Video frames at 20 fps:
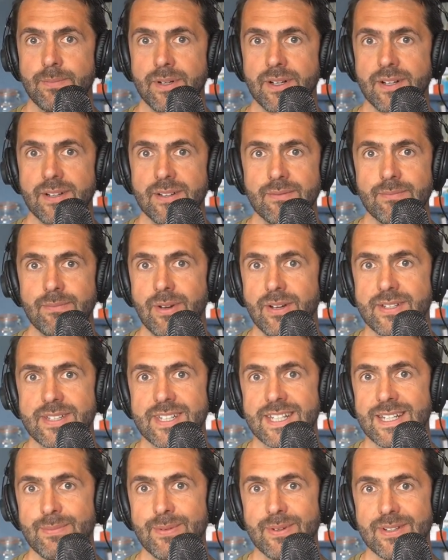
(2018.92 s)
but
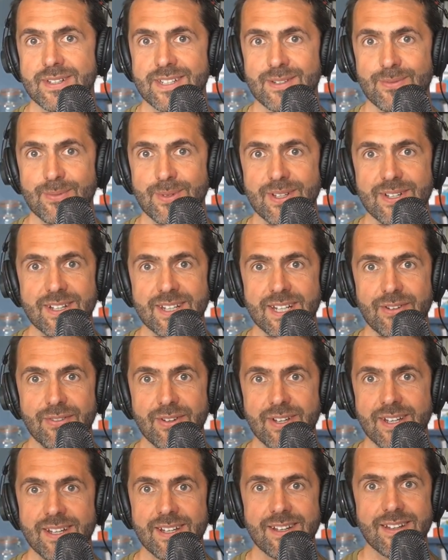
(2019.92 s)
most of the books that we are going to
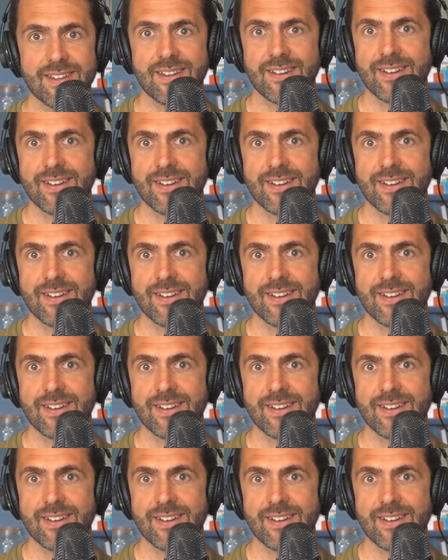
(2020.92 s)
read